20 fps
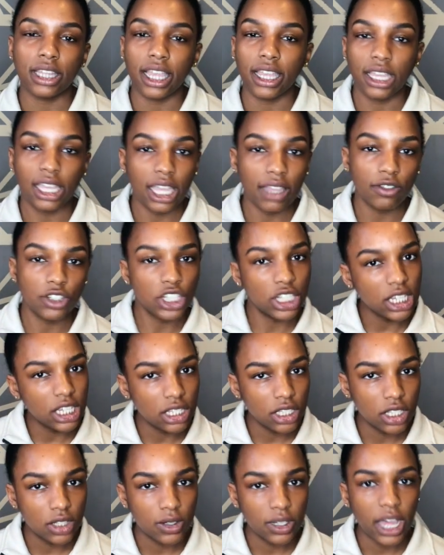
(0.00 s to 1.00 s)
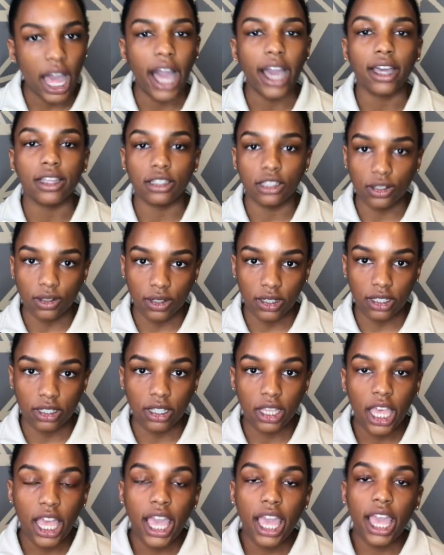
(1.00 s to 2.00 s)
Like, if she could do it, I could do
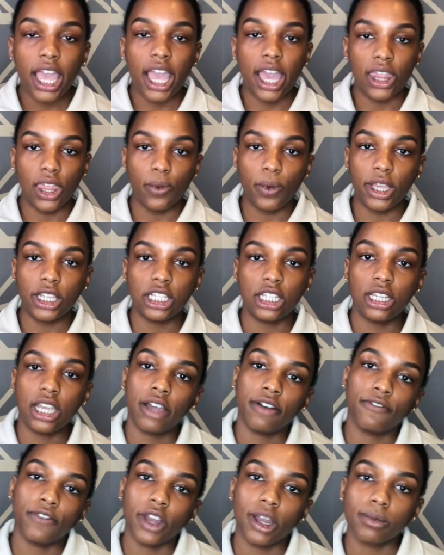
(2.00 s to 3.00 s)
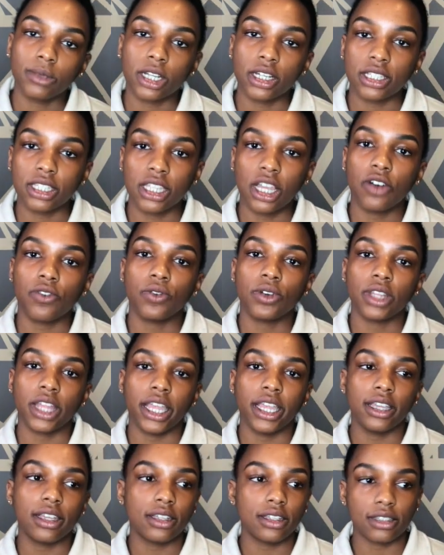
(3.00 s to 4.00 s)
it. And the way she affirmed herself with
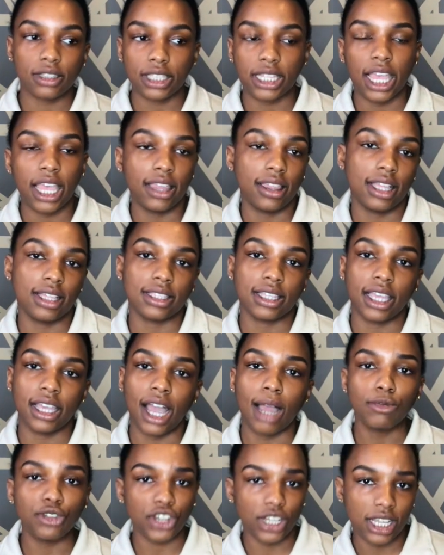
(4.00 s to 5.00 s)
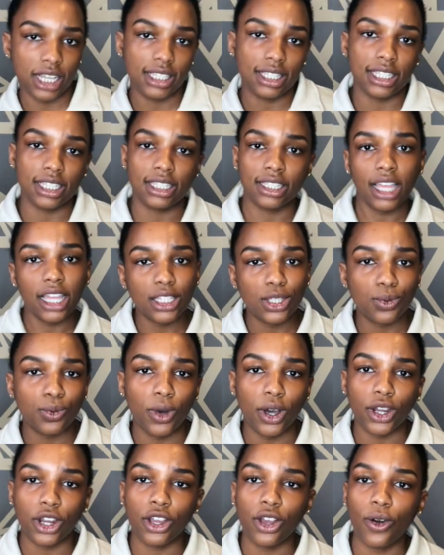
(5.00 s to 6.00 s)
like saying things like, I'm drinking success
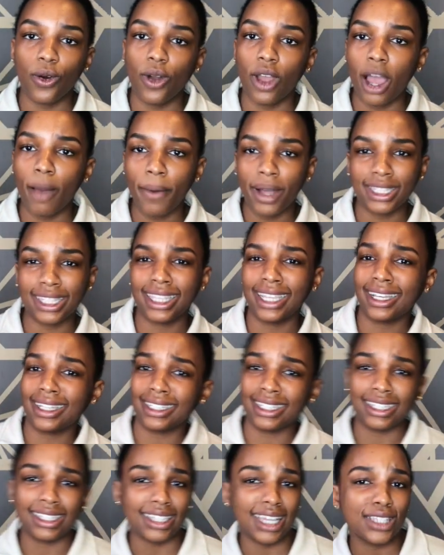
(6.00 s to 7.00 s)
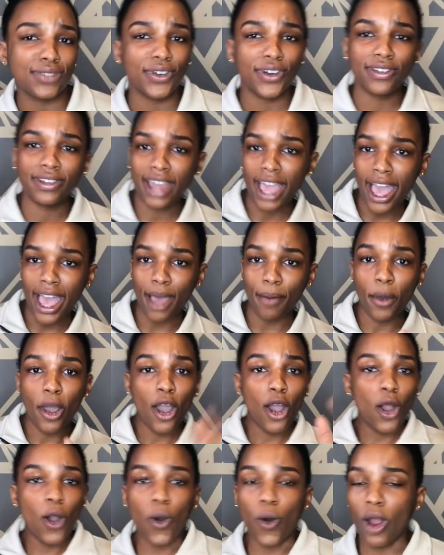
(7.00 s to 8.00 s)
water, or I'm about to take a successful nap,
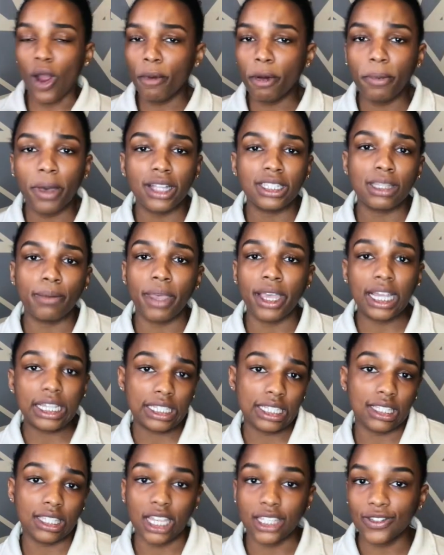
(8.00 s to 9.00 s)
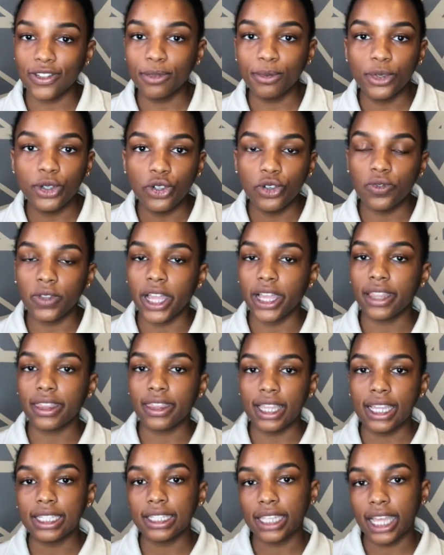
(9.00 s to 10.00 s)
or I'm about to make a successful move, like
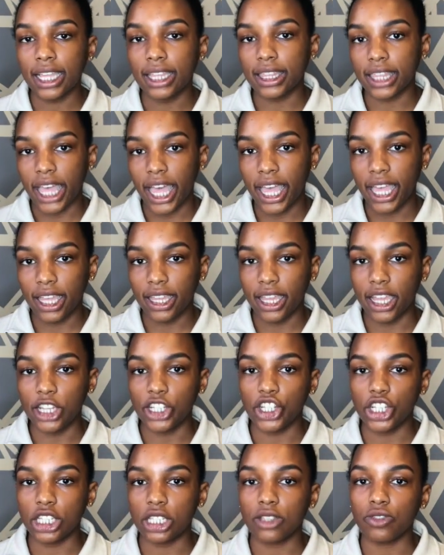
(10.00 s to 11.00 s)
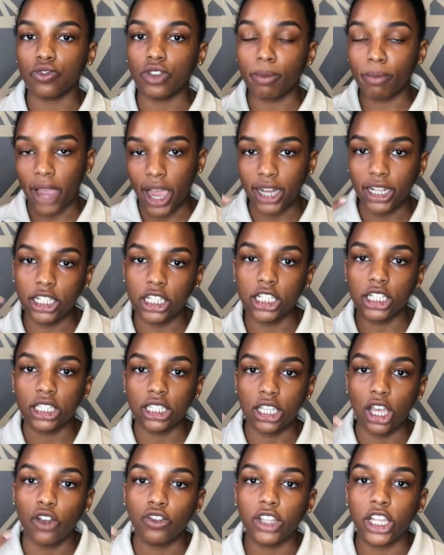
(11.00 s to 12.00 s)
things like that, and just reminding
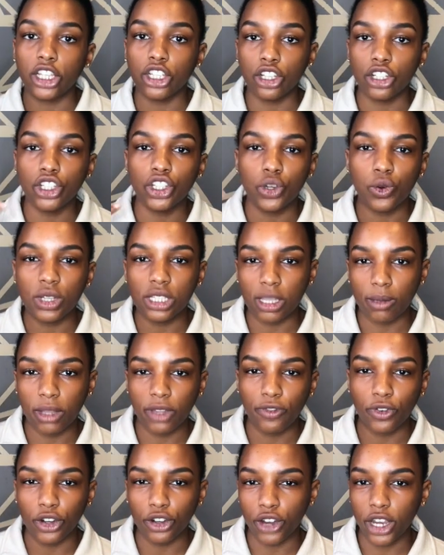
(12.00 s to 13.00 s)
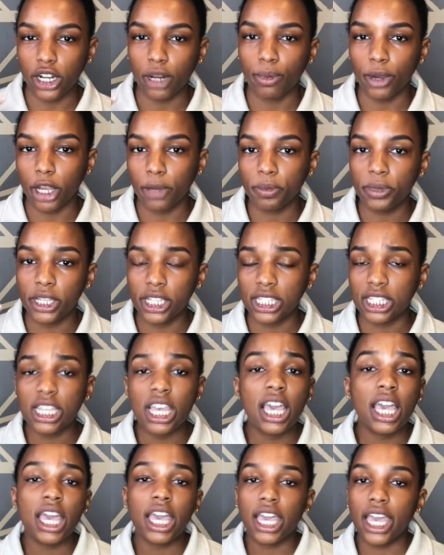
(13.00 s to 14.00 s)
yourself that you're doing something for a greater purpose,
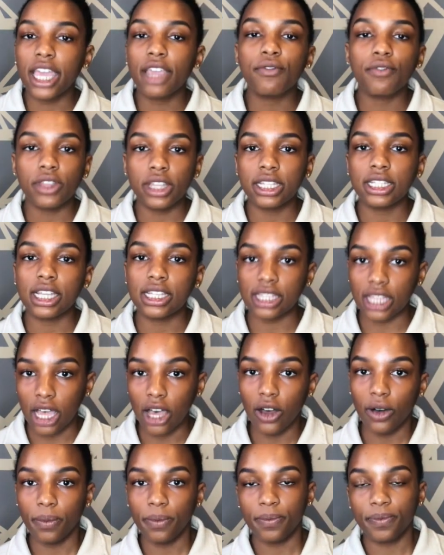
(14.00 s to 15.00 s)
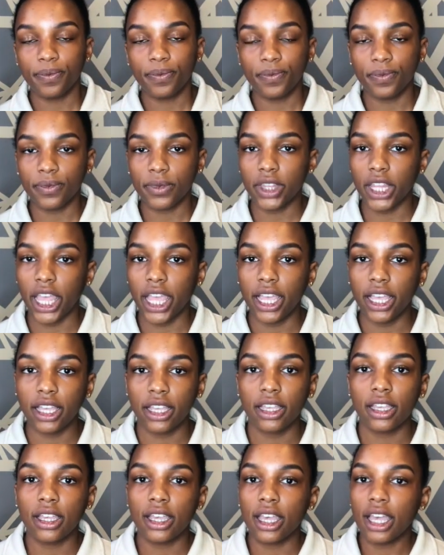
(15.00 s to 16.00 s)
it really does help.
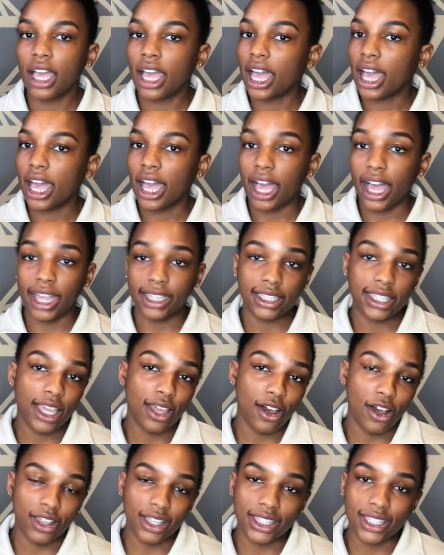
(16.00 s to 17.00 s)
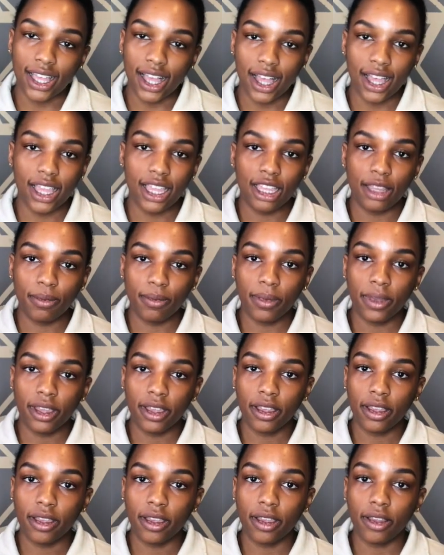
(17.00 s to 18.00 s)
Like, I say it all the time,
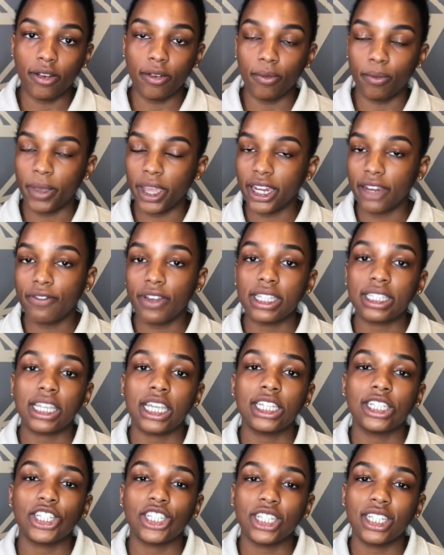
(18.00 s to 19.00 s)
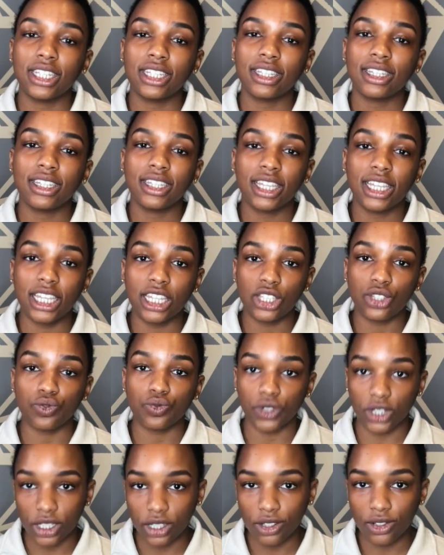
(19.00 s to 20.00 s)
manifestation is
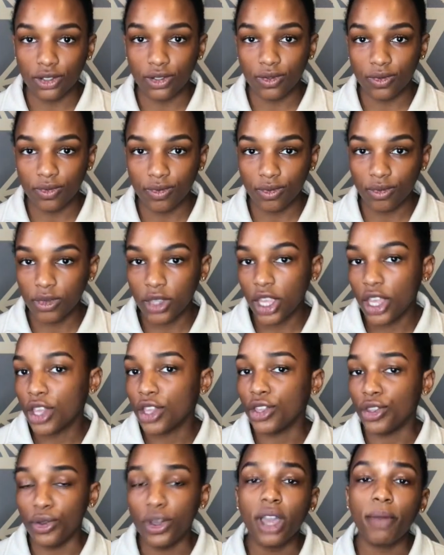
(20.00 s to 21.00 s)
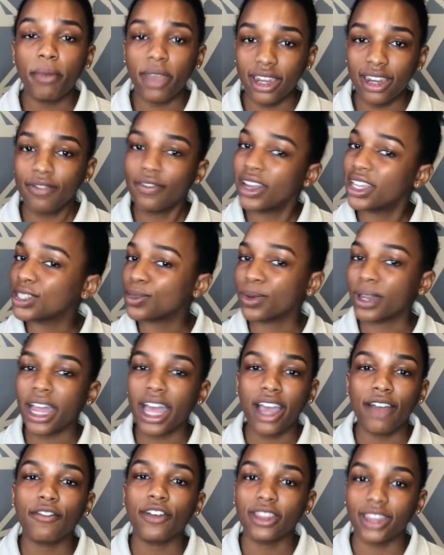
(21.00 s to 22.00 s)
real. You can manifest
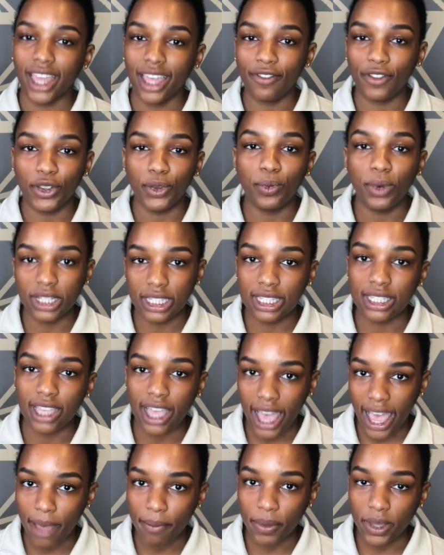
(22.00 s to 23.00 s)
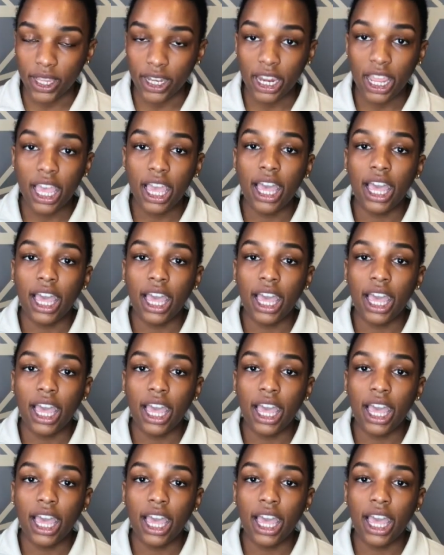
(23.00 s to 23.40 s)
whatever life you want to happen.